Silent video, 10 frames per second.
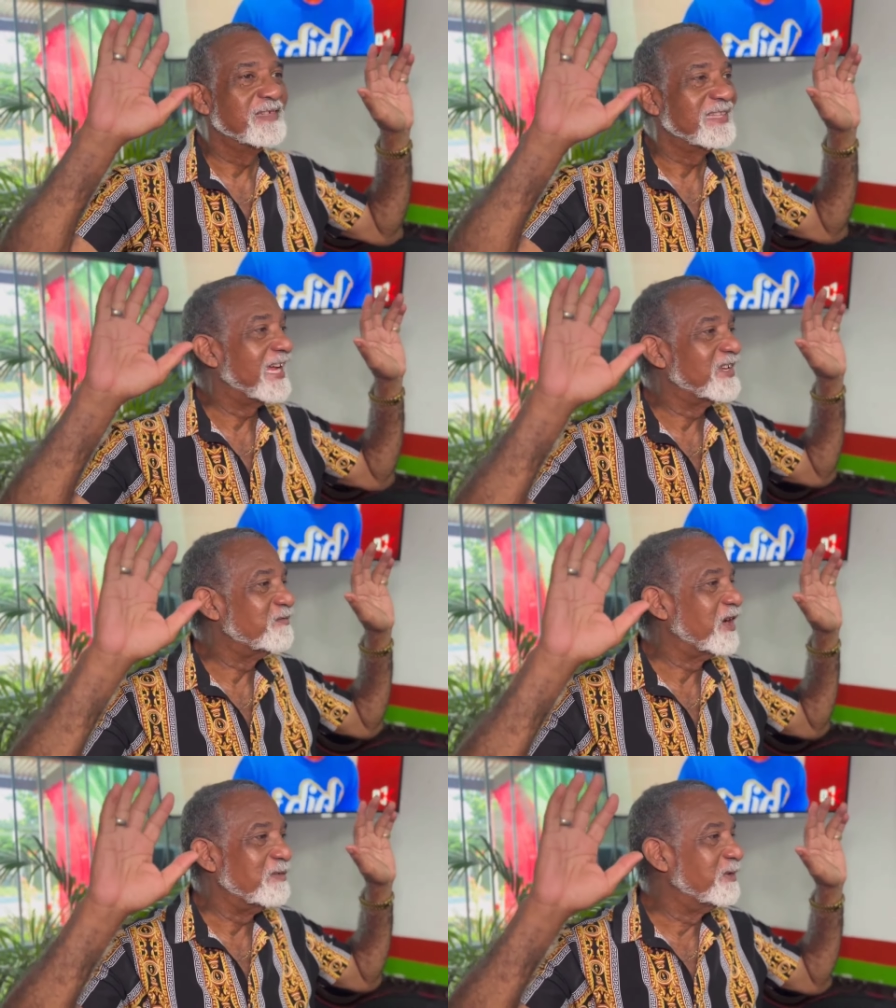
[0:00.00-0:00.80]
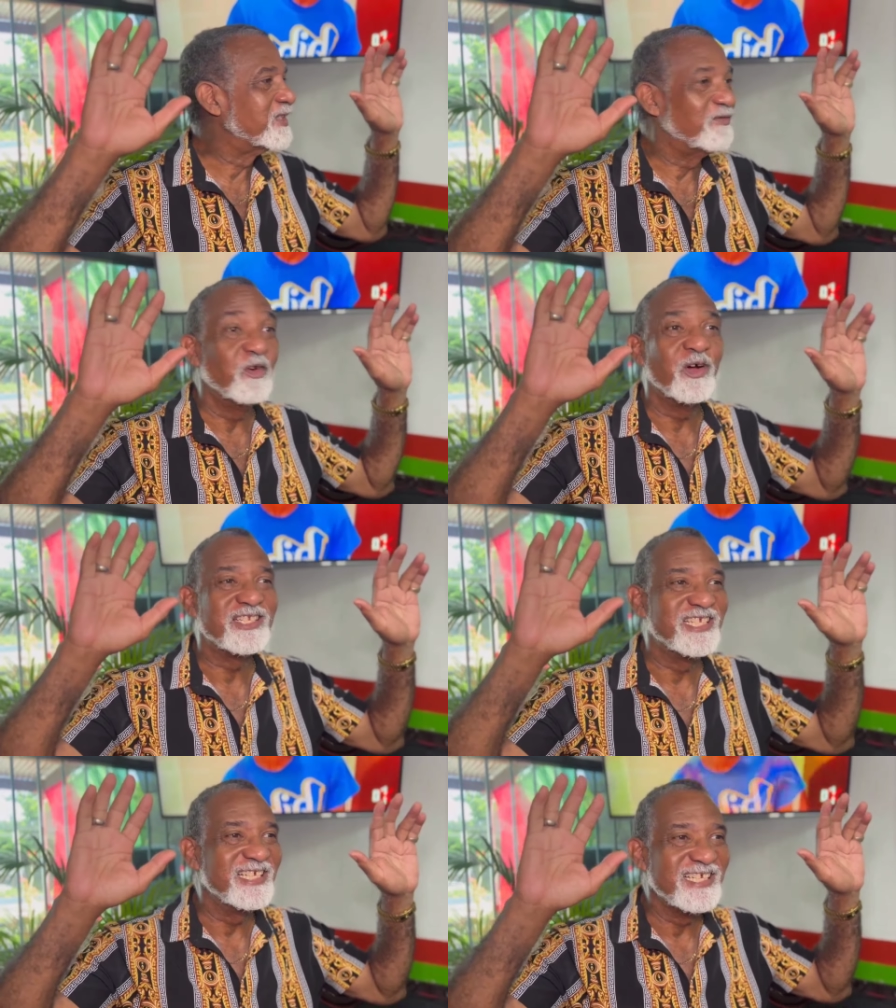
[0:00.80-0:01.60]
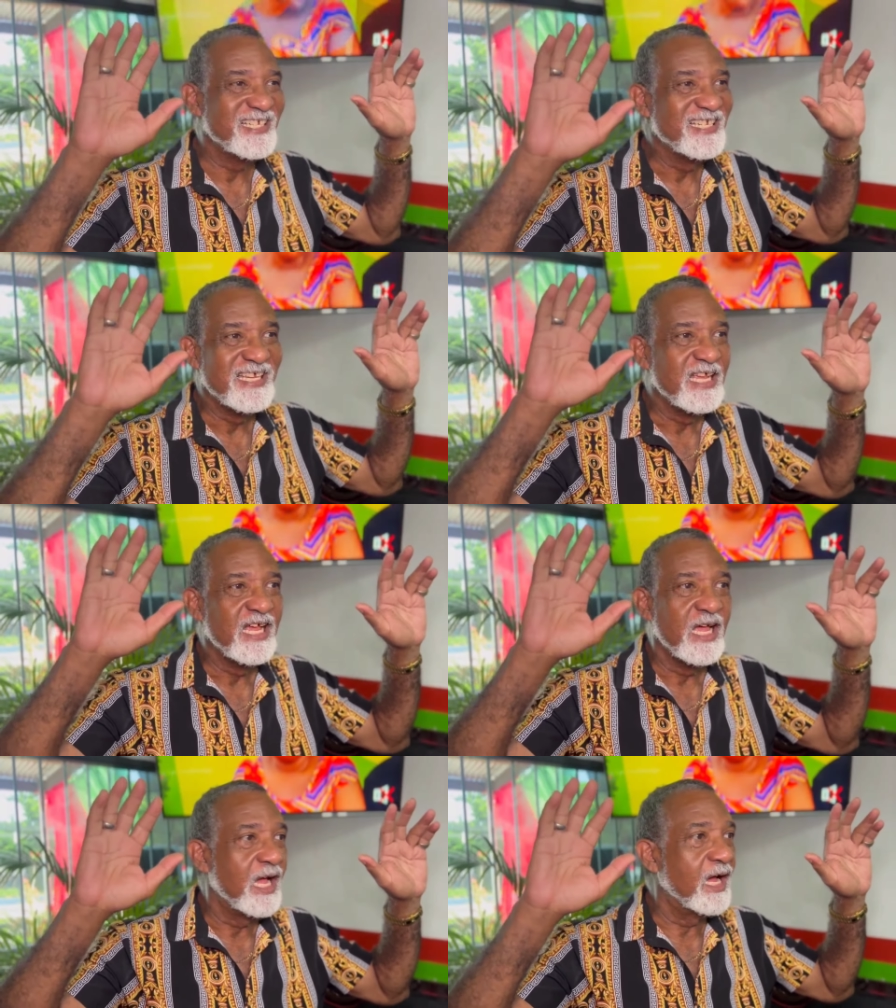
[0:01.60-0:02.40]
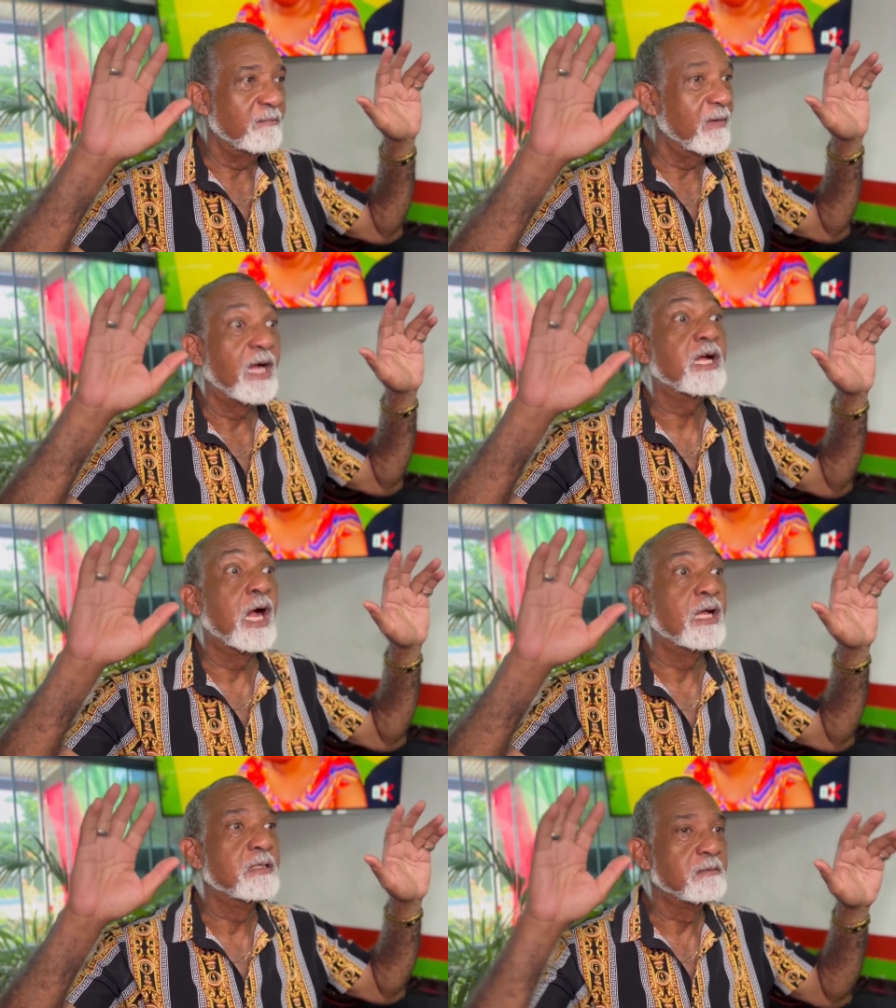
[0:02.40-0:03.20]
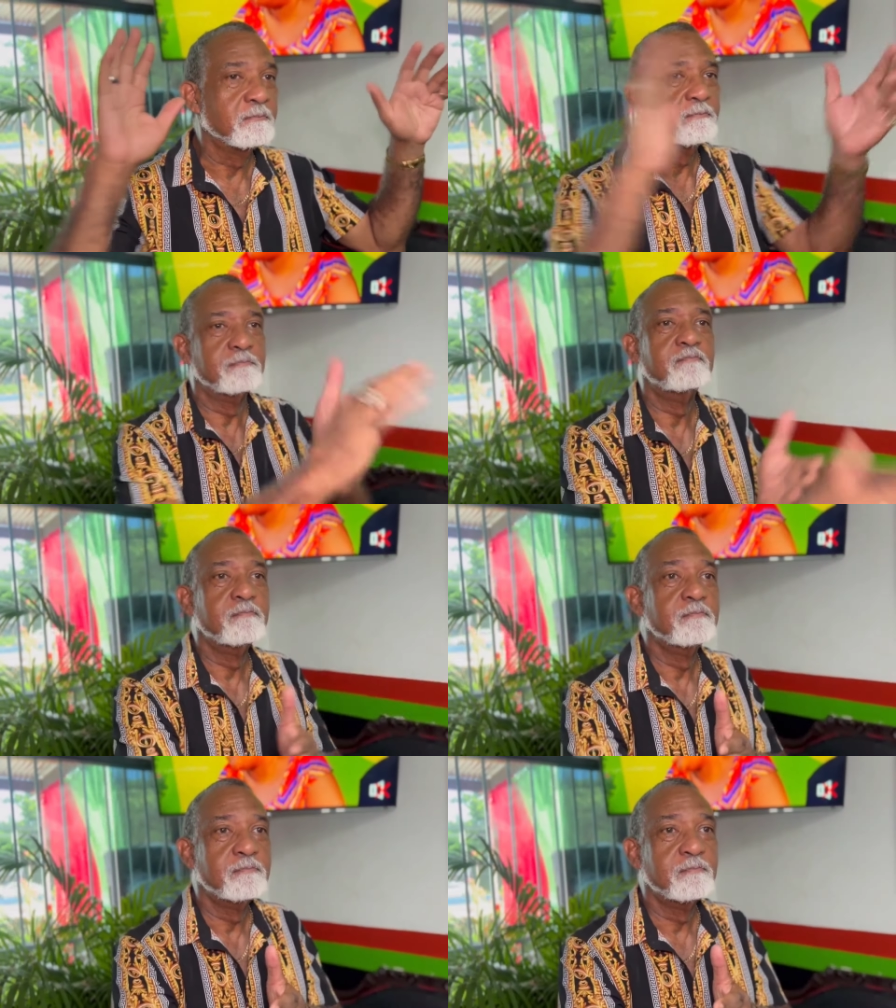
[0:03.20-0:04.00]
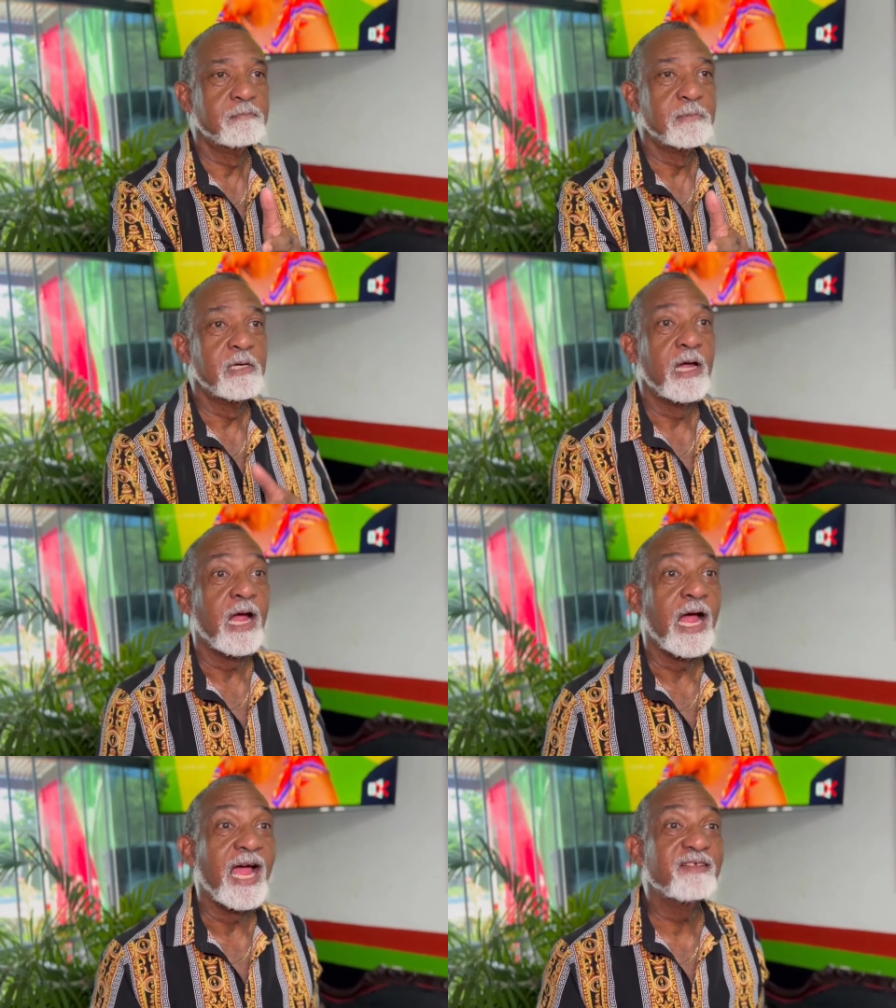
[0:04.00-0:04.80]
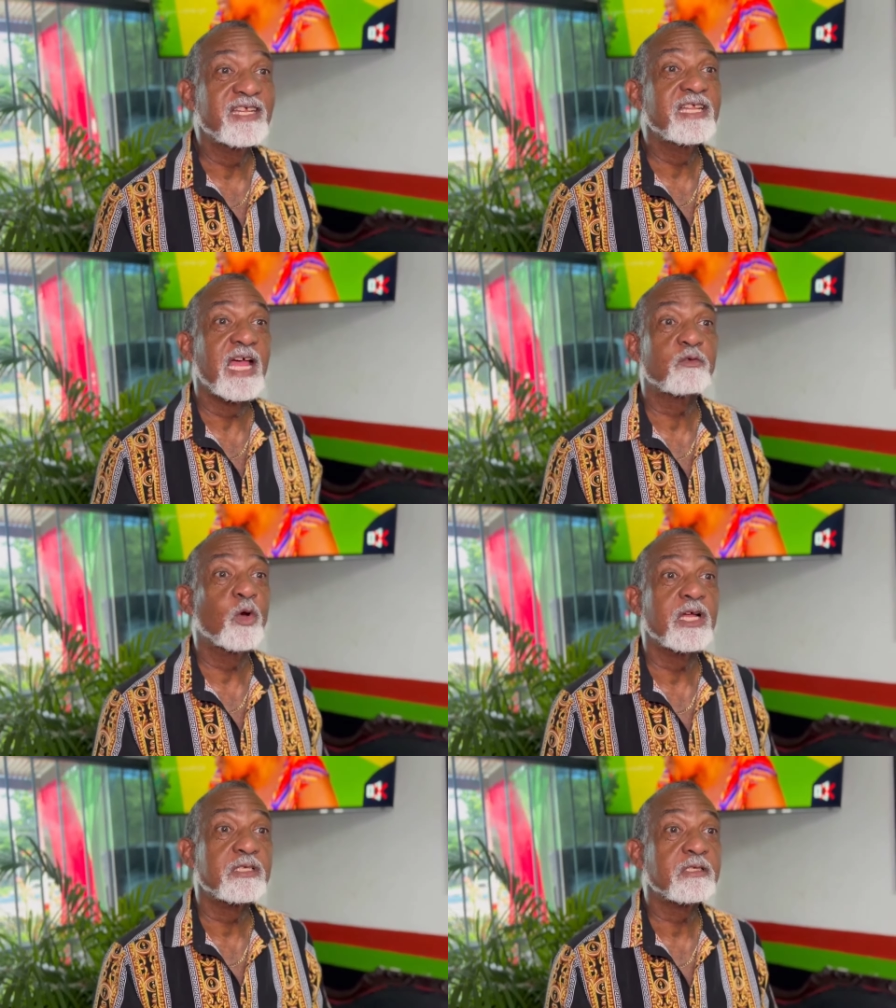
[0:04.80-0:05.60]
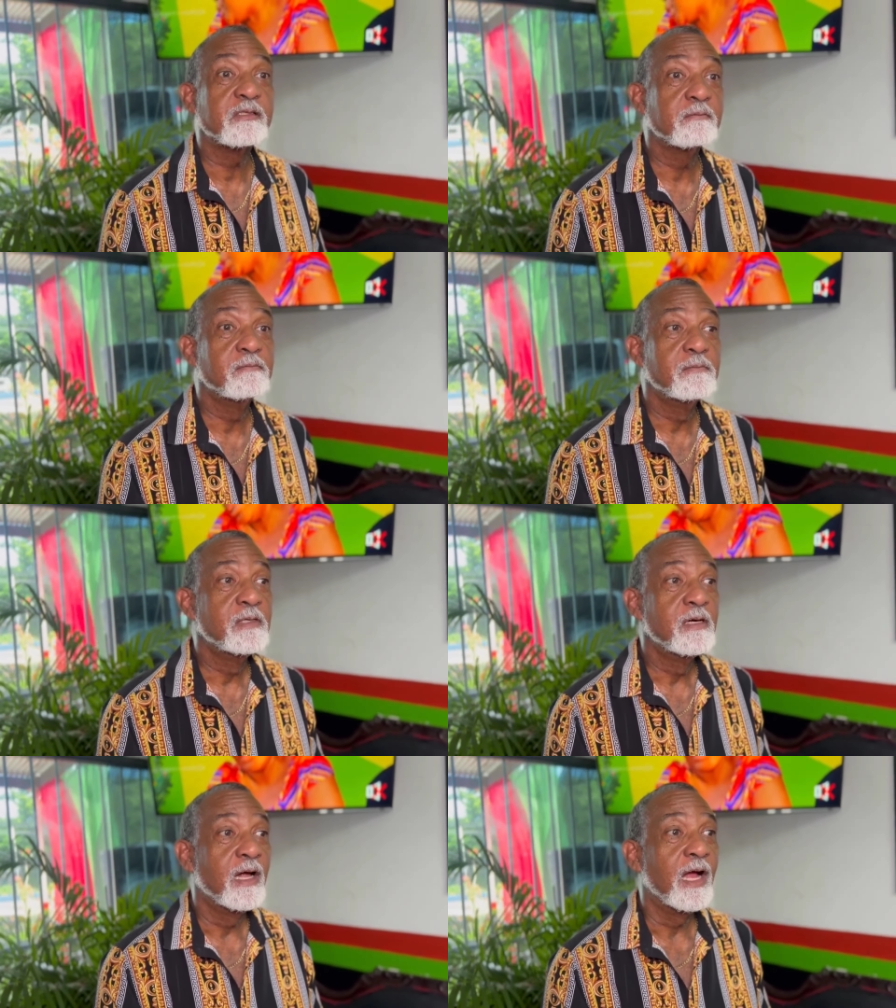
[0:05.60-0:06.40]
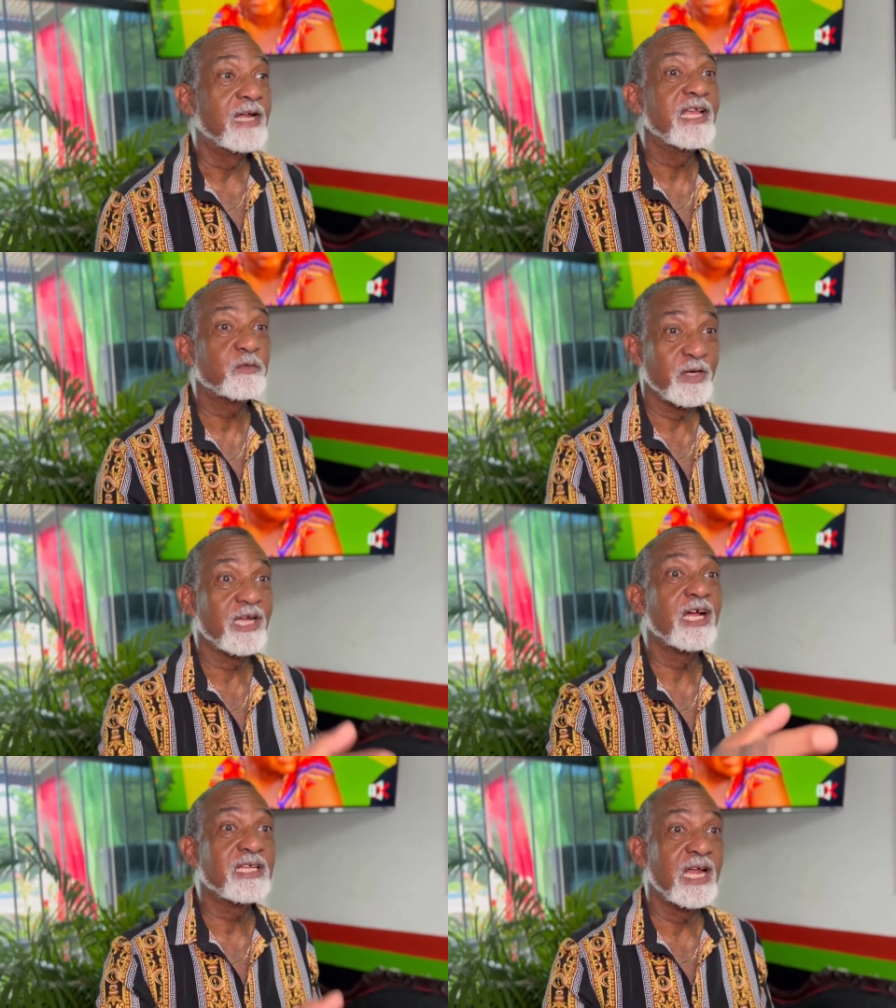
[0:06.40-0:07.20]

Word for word: Thank you very much for watching. Um, again, I did that once, and that's when I got a